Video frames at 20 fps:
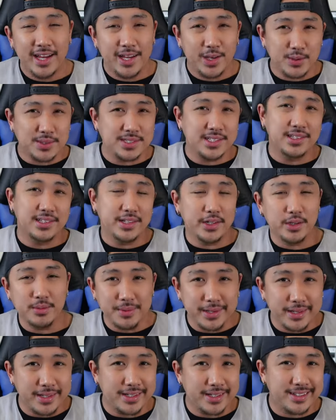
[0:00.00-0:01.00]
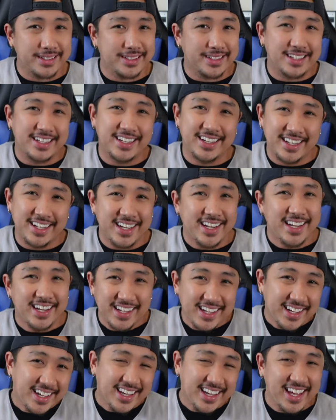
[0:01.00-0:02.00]
He was a little bit,
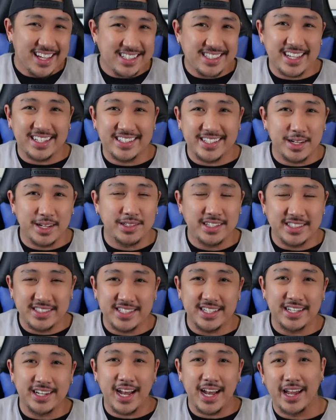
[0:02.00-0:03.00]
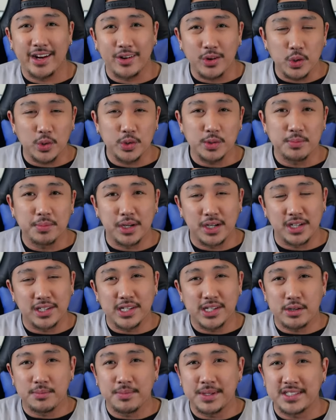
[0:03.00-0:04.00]
he has that tendency to kind of hold the ball a
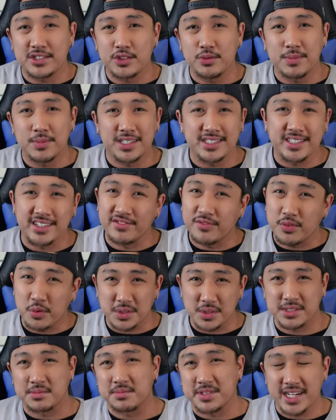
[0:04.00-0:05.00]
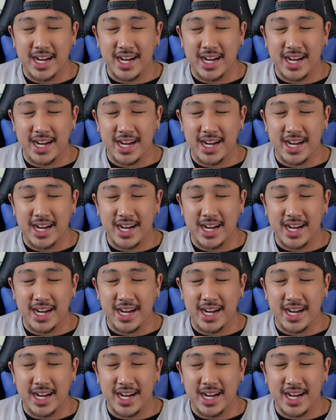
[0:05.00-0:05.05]
little bit too much and force some